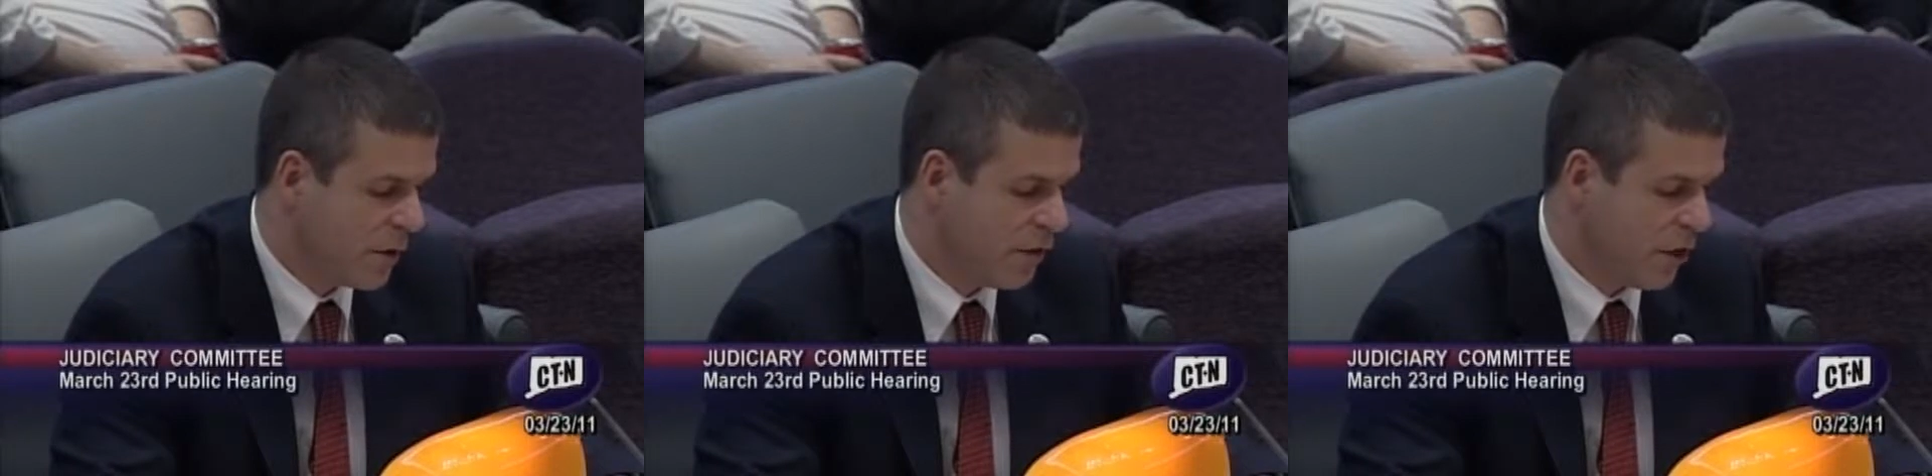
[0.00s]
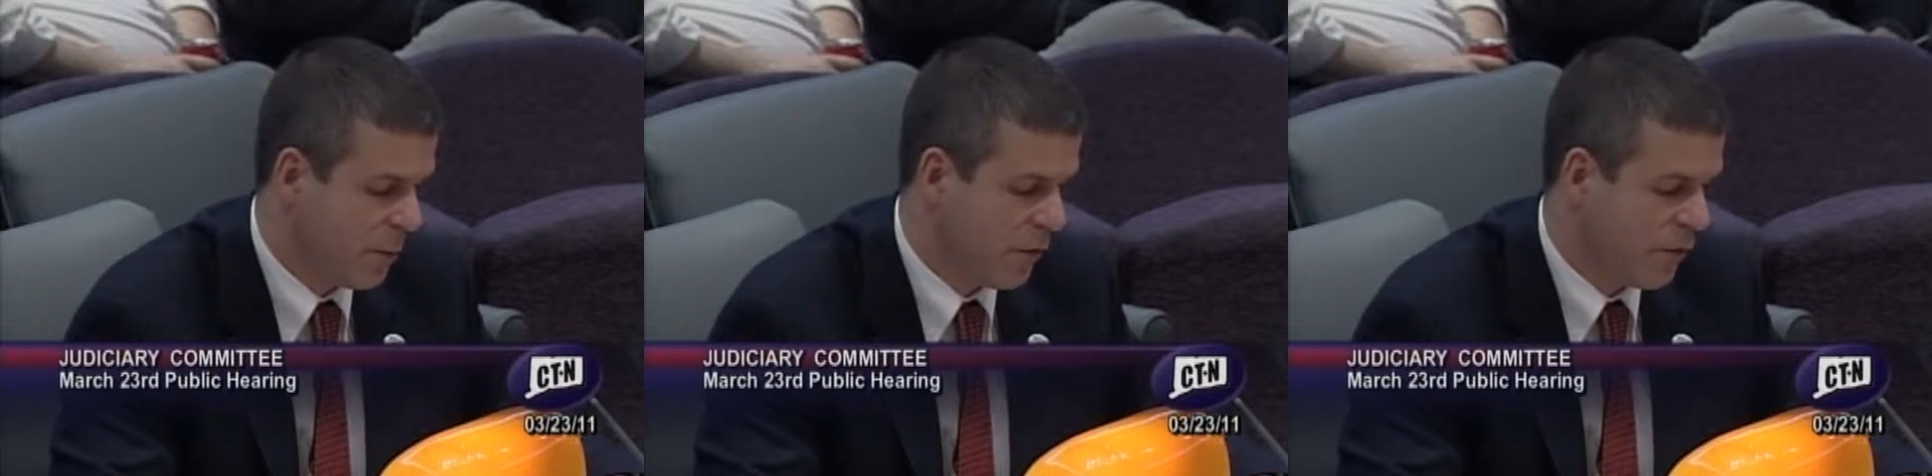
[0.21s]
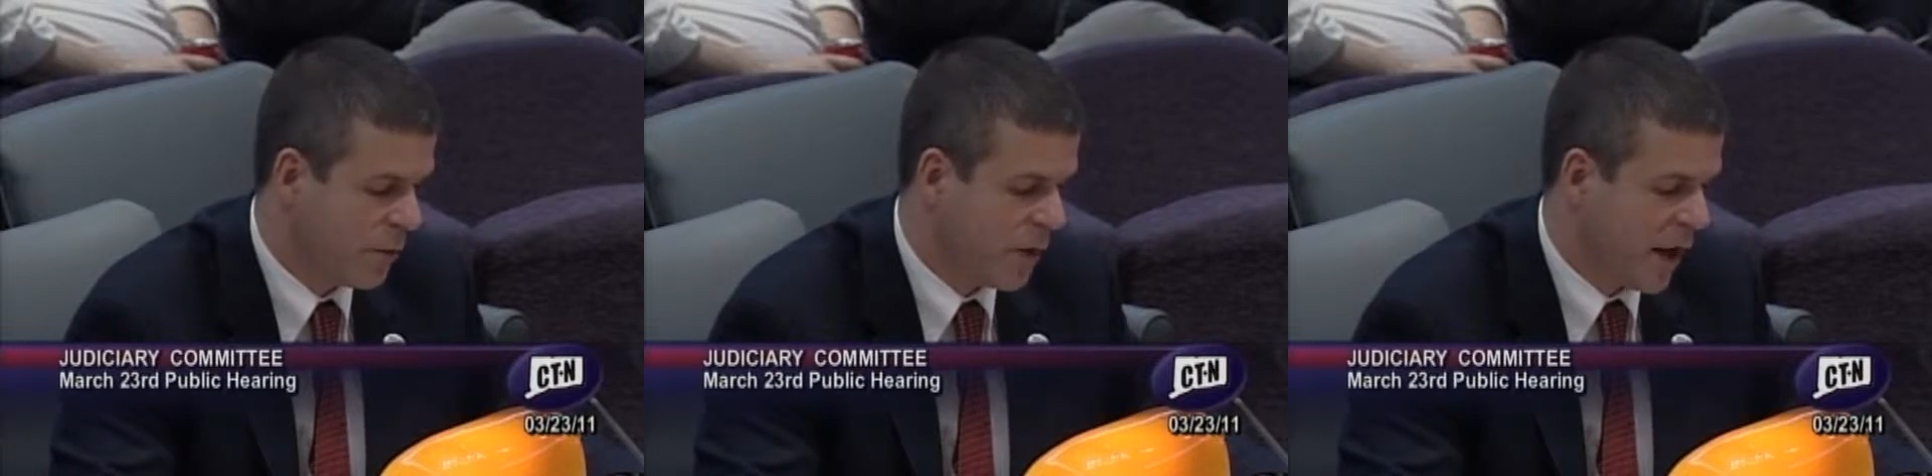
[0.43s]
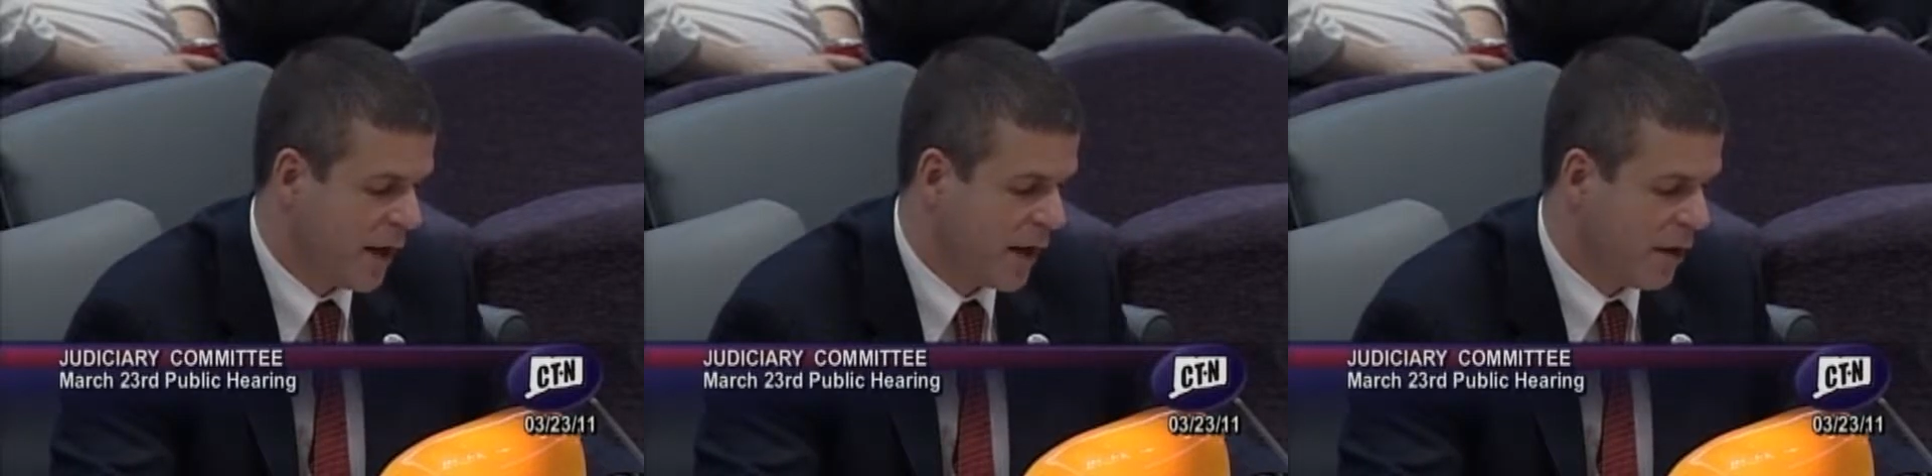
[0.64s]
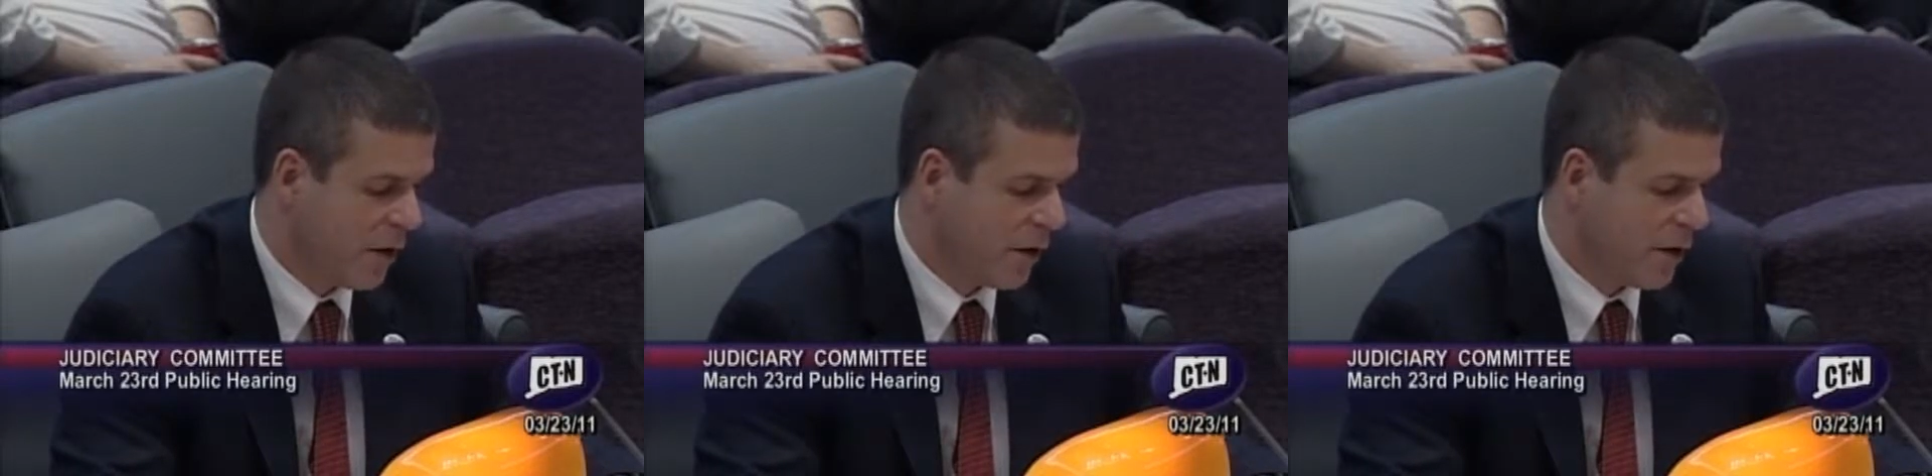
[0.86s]
gentleman from
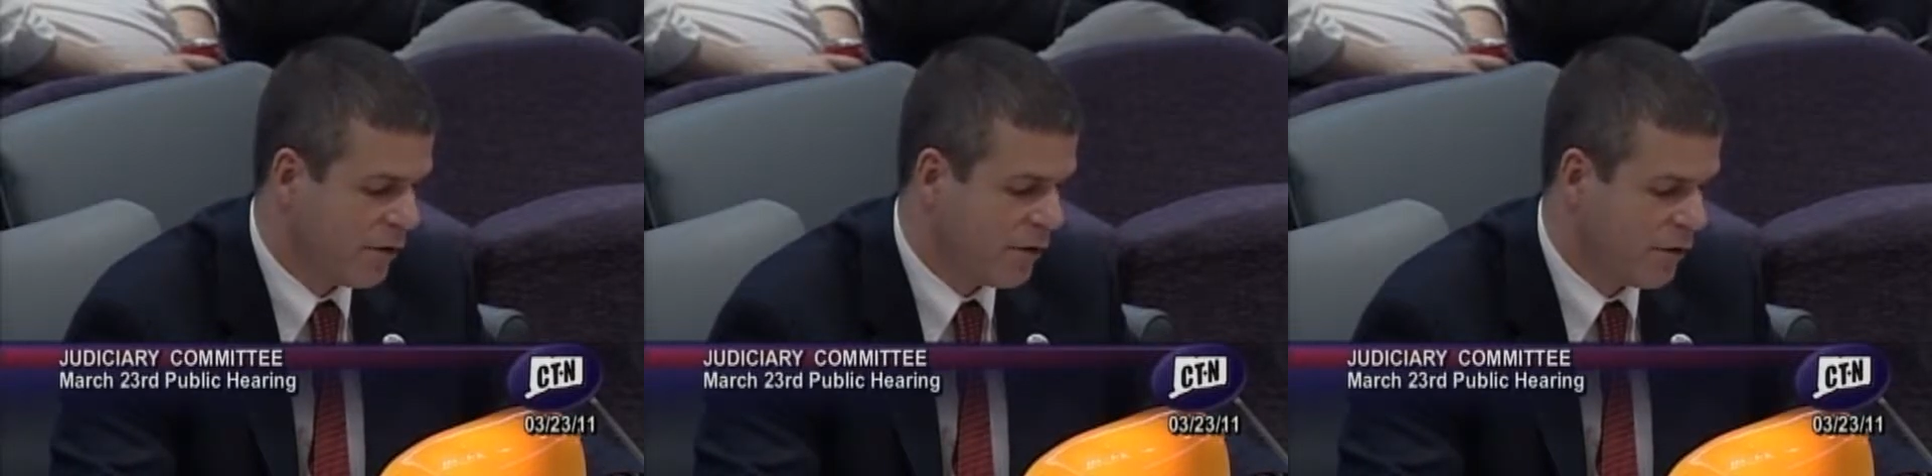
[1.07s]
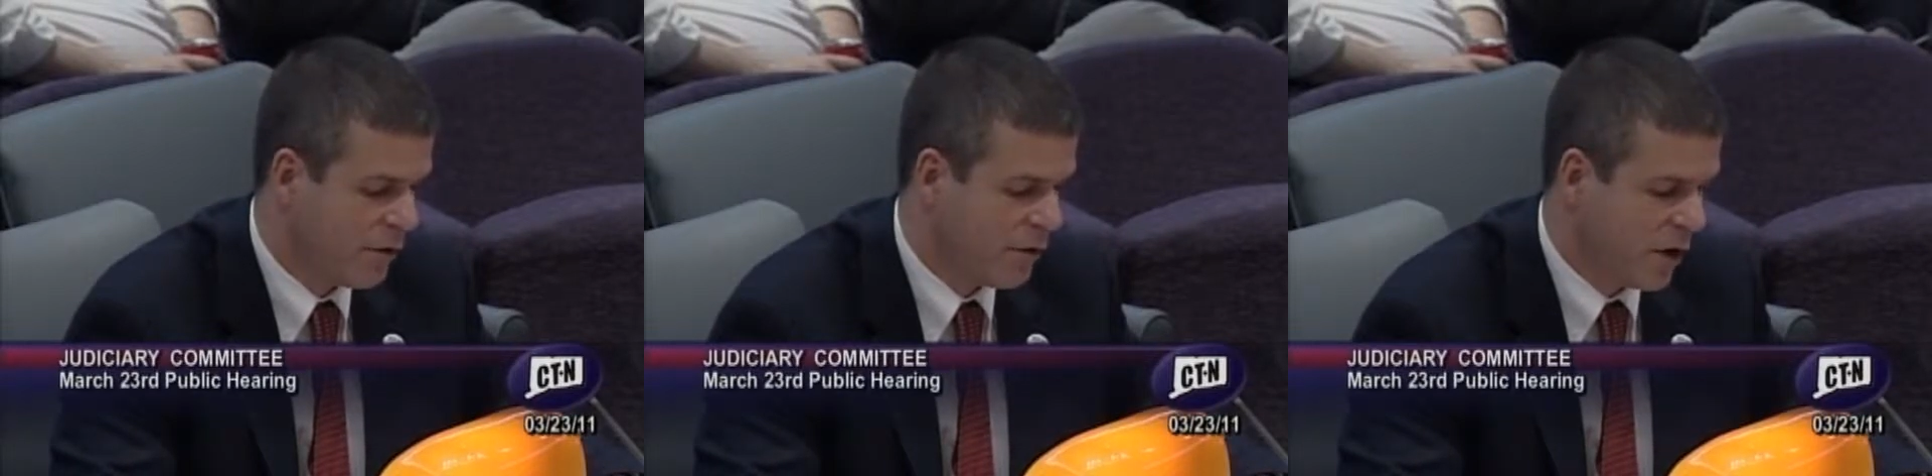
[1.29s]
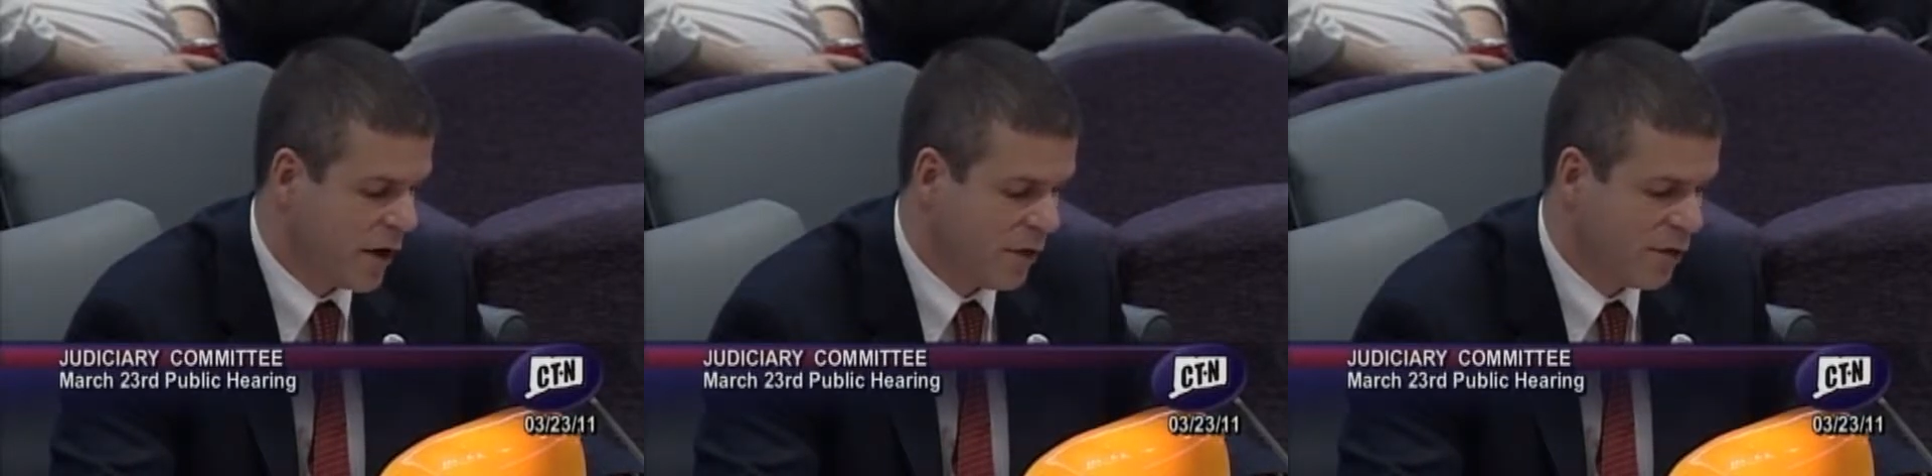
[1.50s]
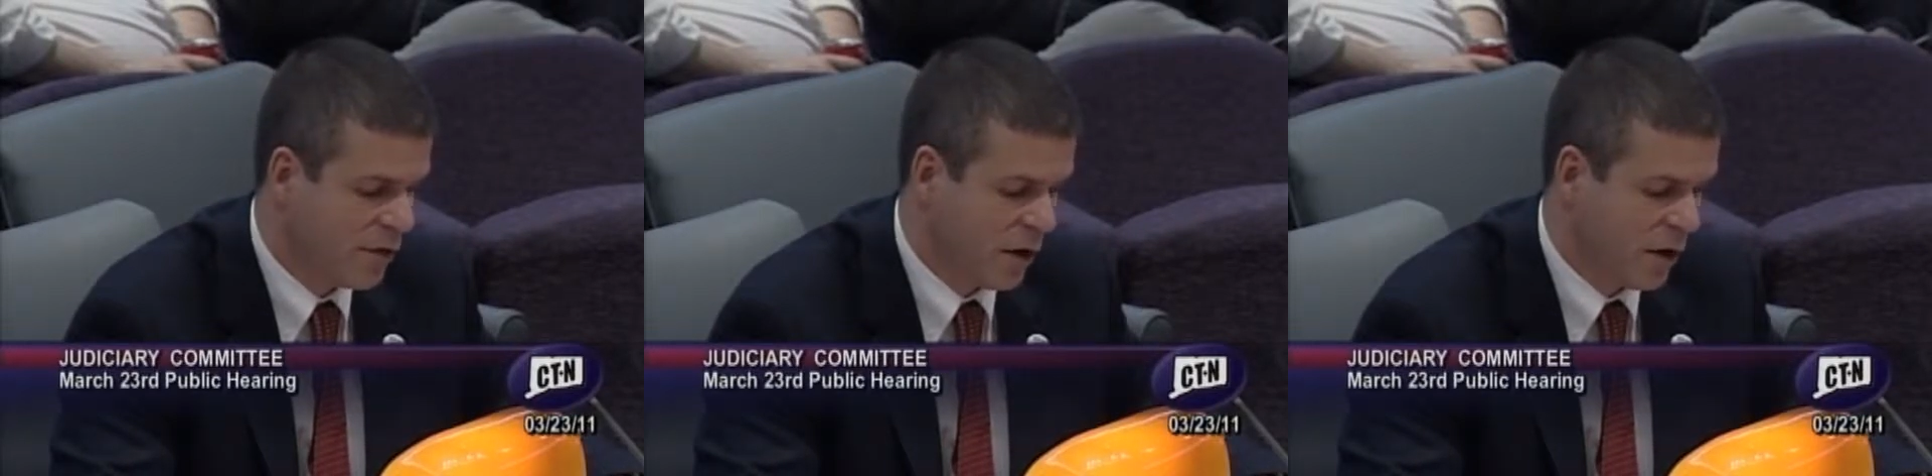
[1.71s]
Connecticut against